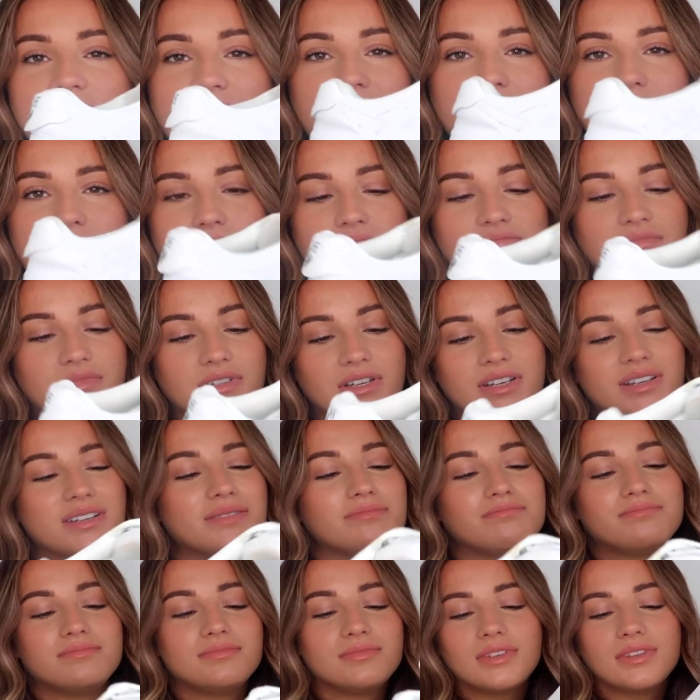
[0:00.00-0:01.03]
yeah, I
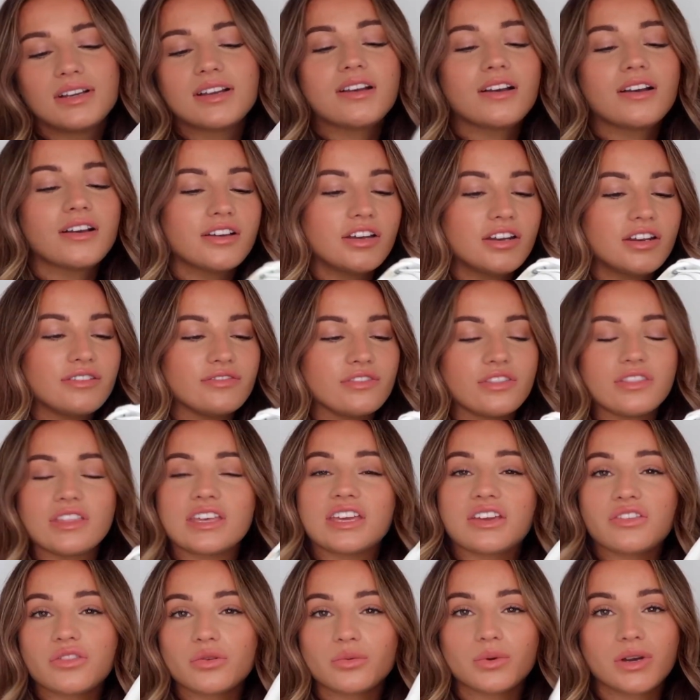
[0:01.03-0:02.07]
can't even
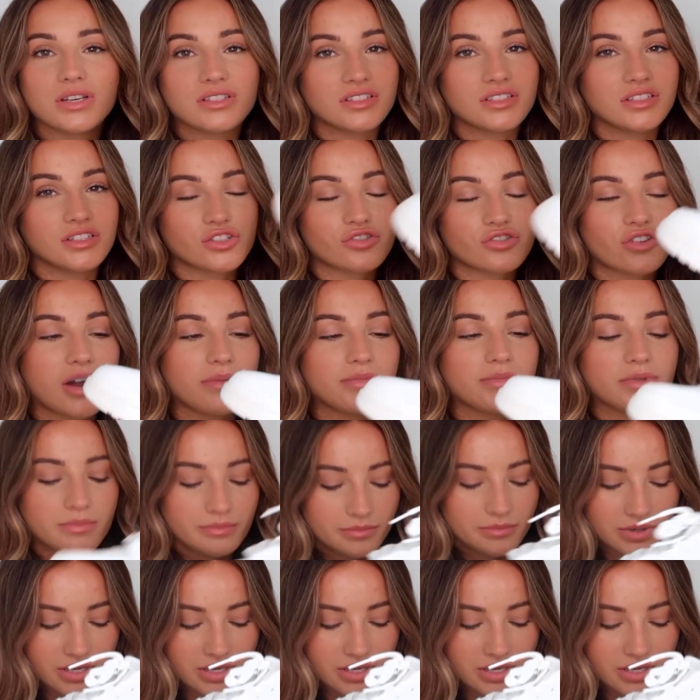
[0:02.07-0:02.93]
think of the word to describe them,